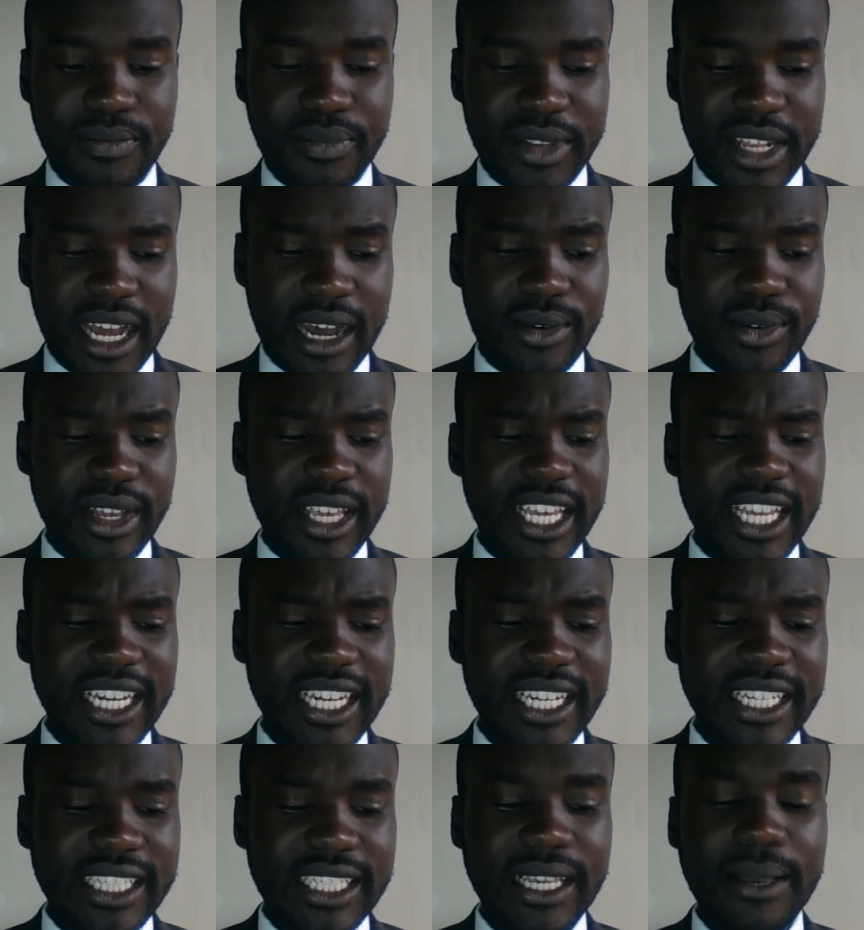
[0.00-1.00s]
Now, in
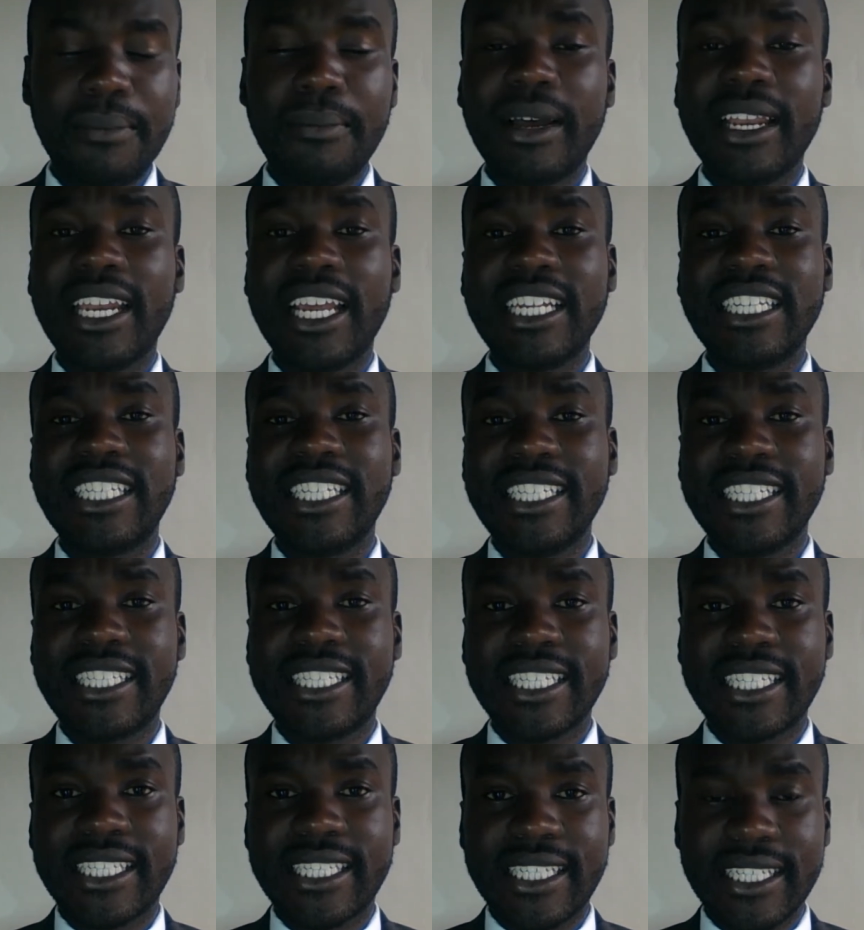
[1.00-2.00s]
December
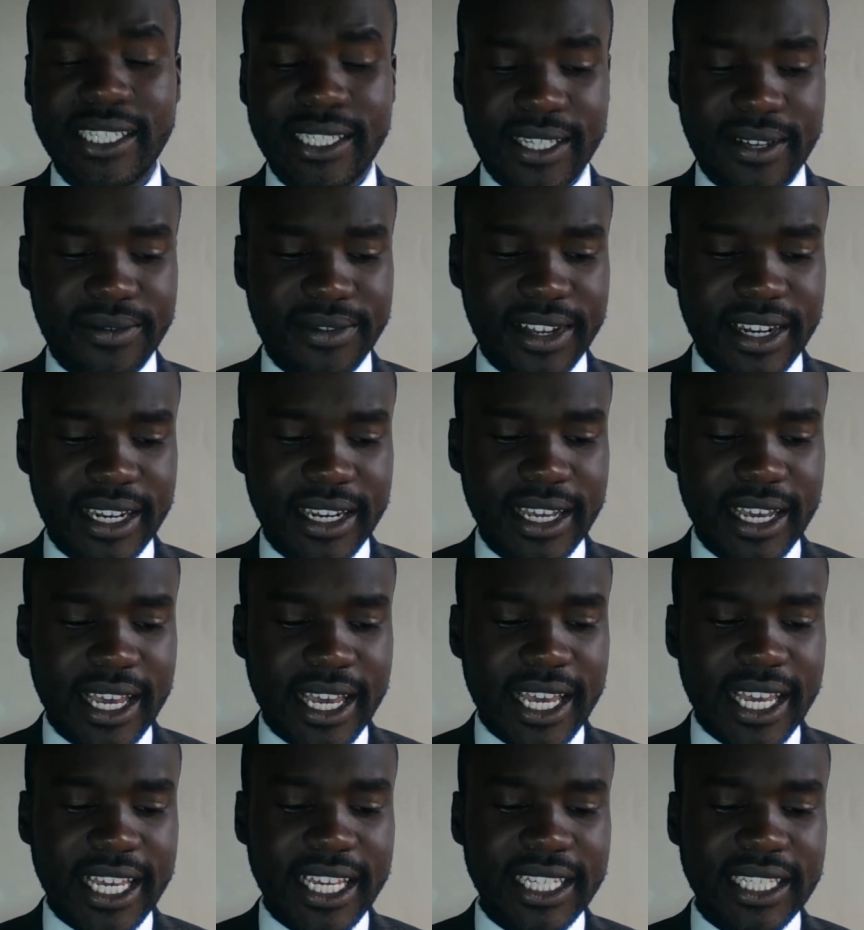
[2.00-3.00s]
1967,
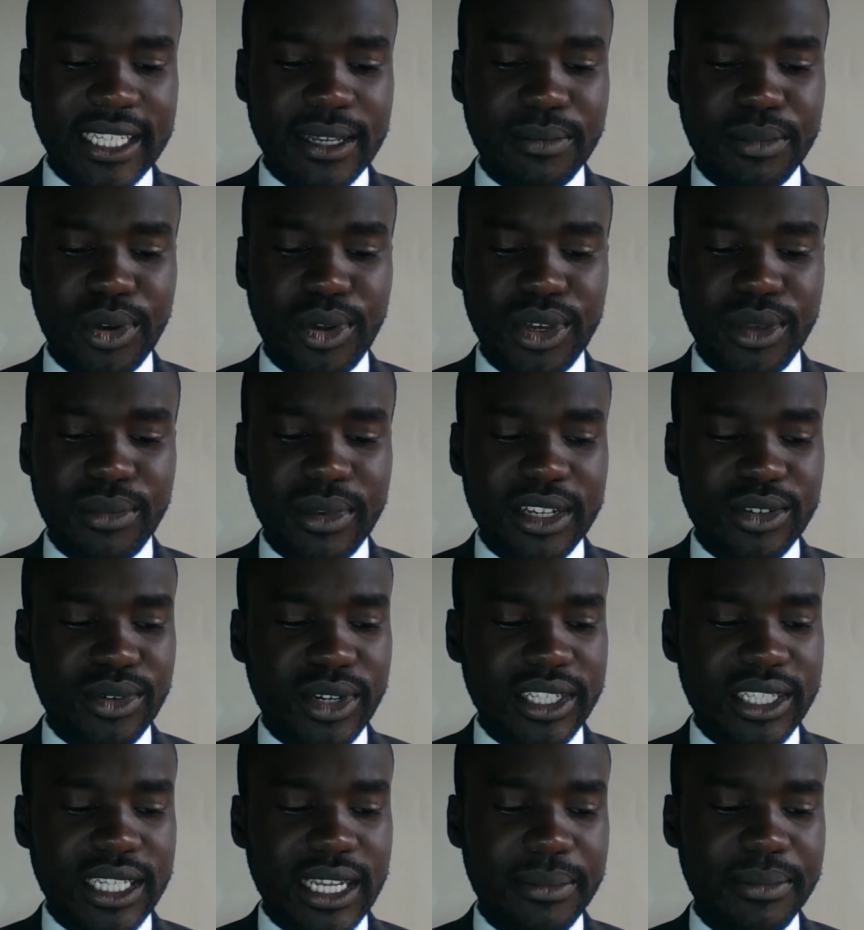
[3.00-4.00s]
his employment
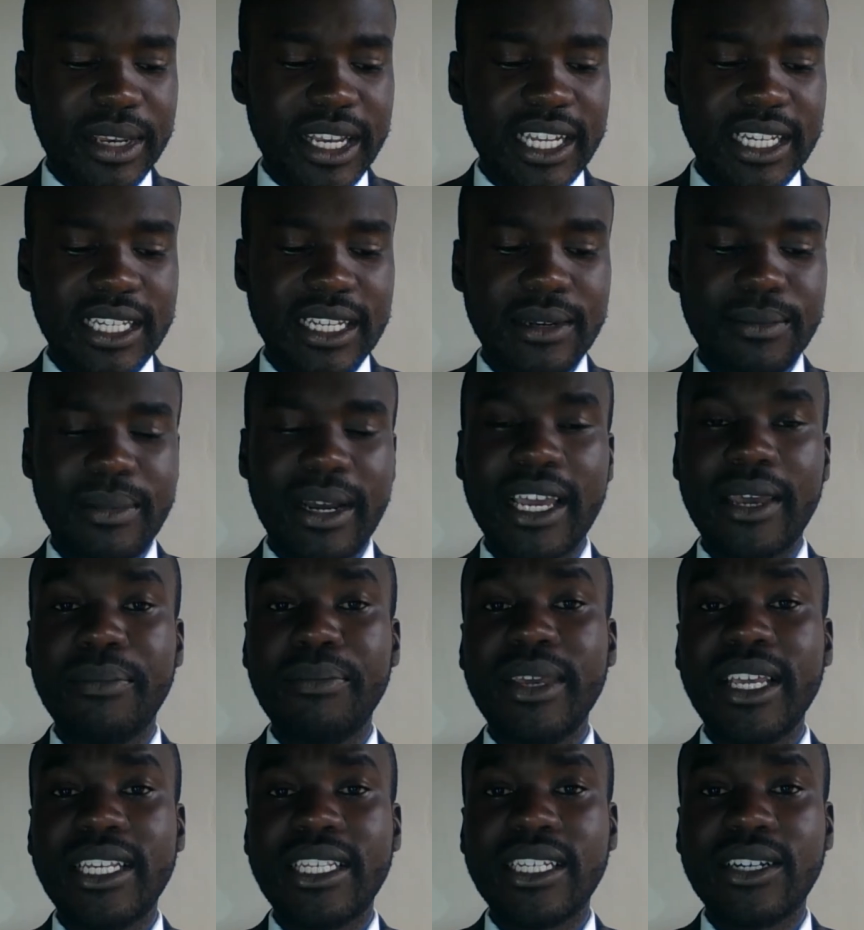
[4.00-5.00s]
was terminated by a
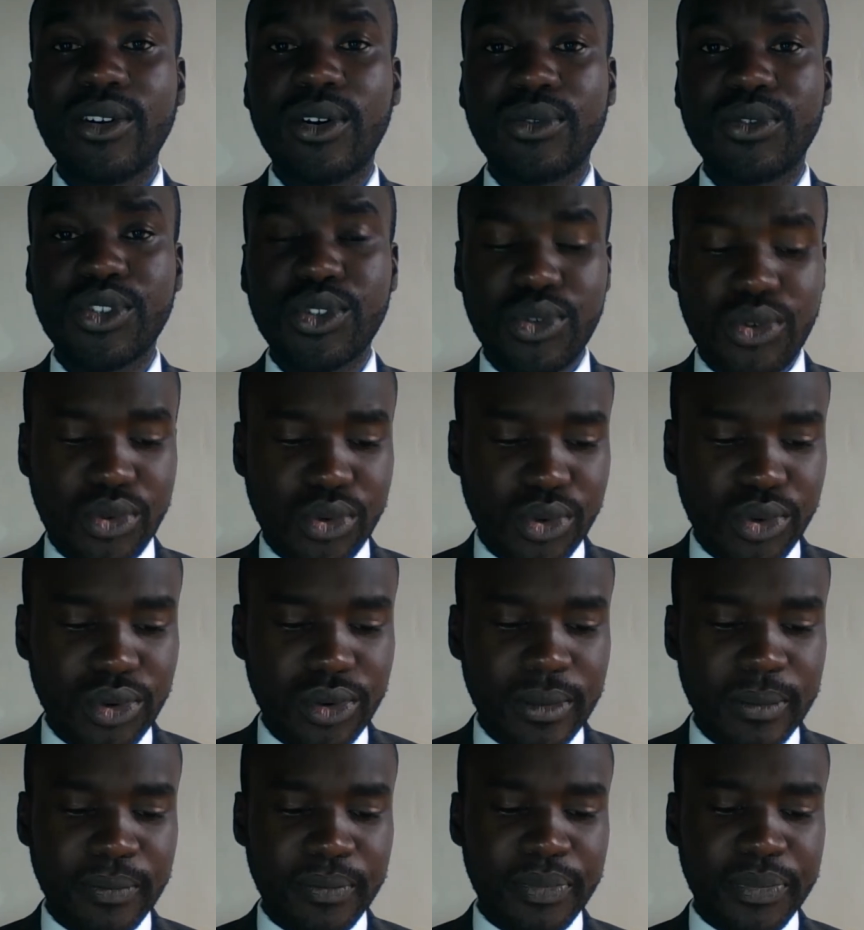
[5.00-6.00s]
meeting of school
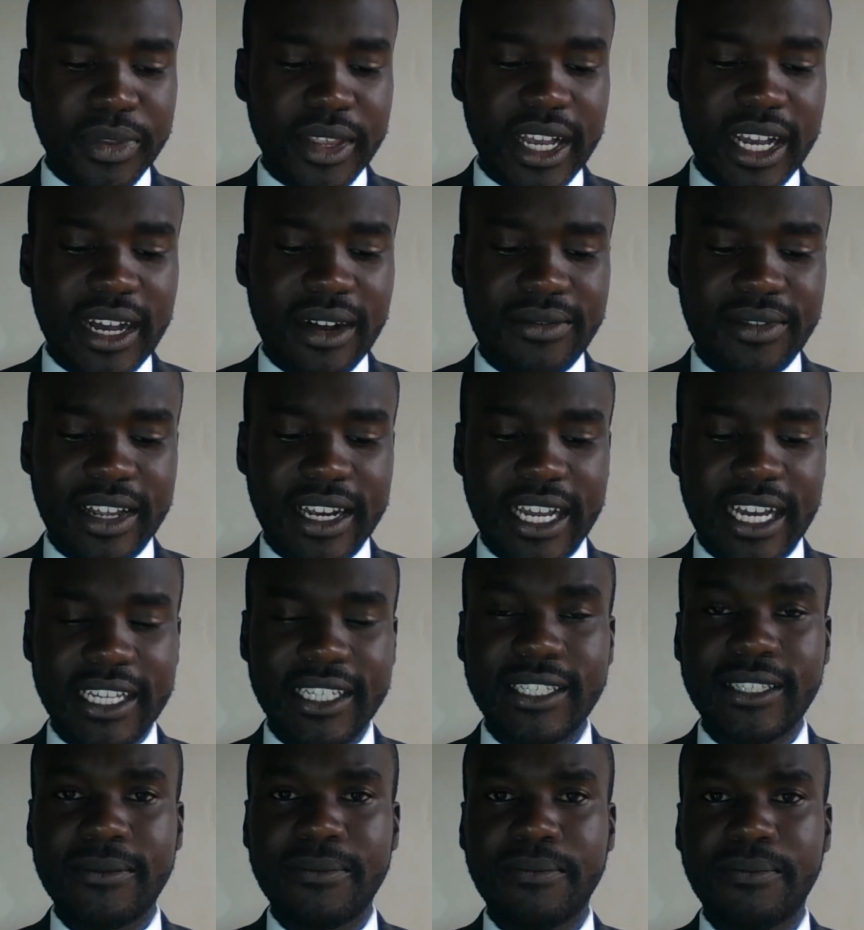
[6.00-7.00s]

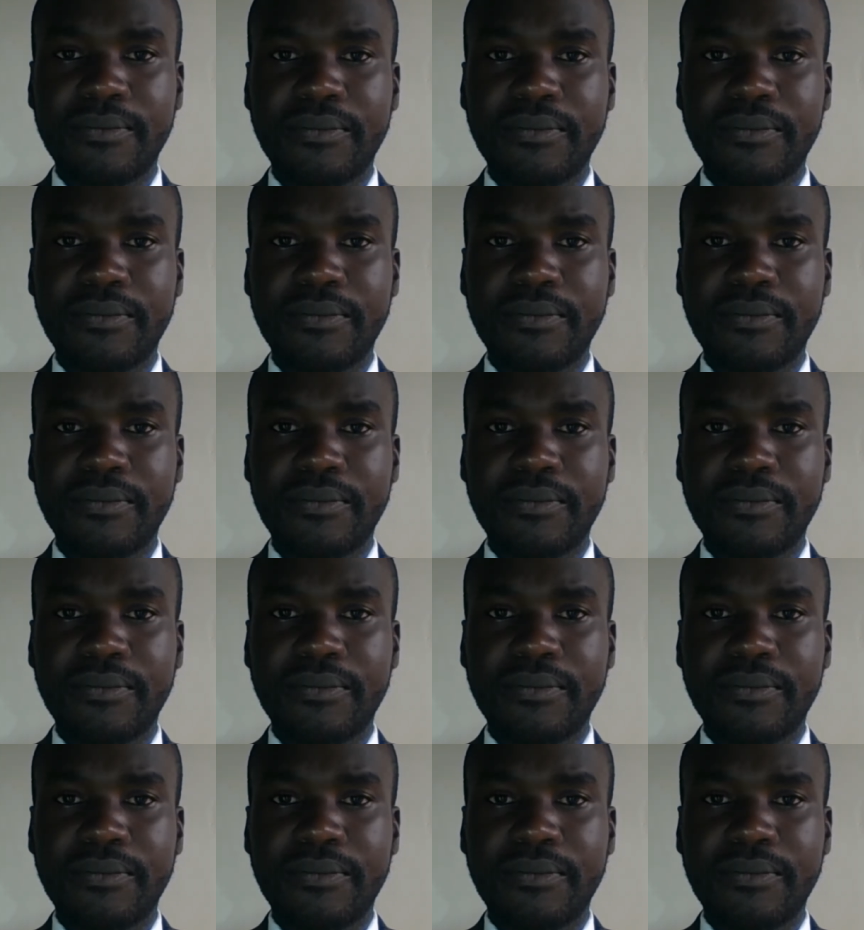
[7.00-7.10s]
governors.